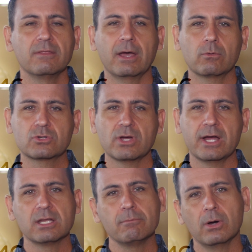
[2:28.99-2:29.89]
that we're
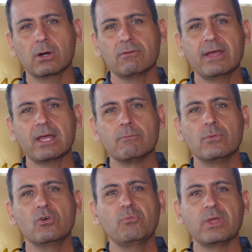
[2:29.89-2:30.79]
trying to motivate and
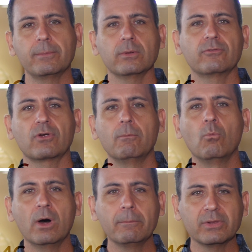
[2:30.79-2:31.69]
move people from
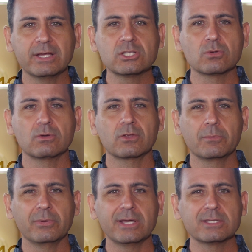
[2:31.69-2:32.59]
one place to another
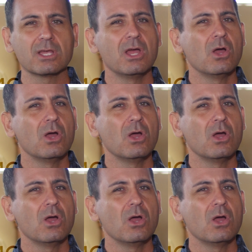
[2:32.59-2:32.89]
place,